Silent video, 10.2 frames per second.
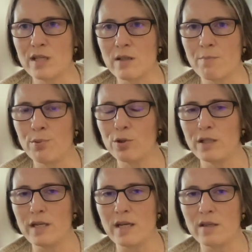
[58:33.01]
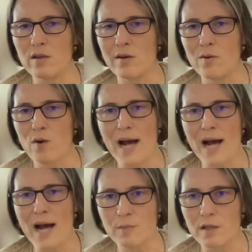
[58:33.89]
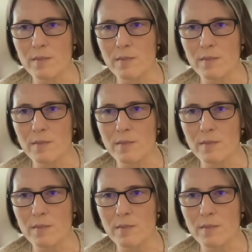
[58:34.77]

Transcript: and the bullying and the harassment,